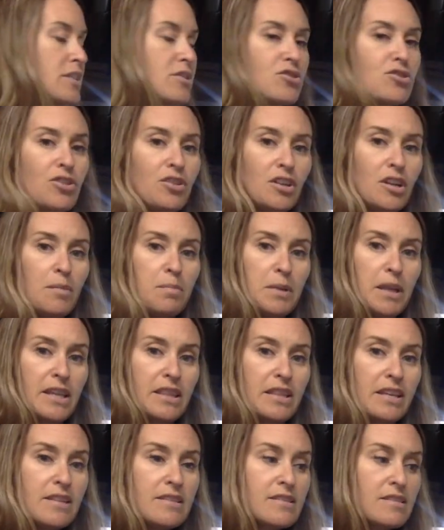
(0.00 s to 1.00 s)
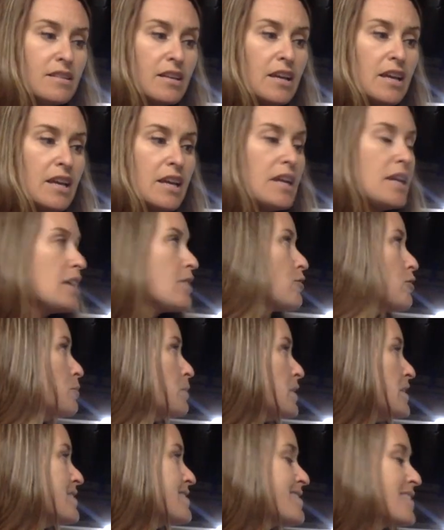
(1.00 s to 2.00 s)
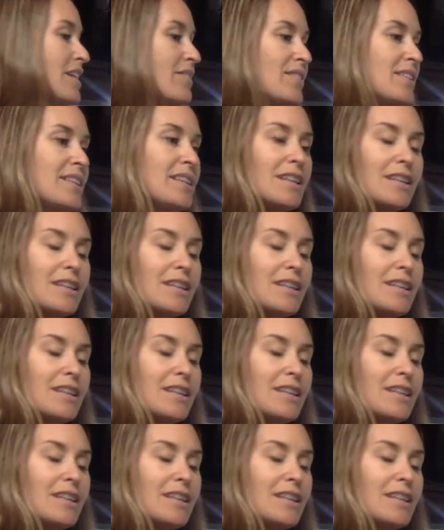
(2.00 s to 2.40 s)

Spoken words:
and stood it up like this, it would be 7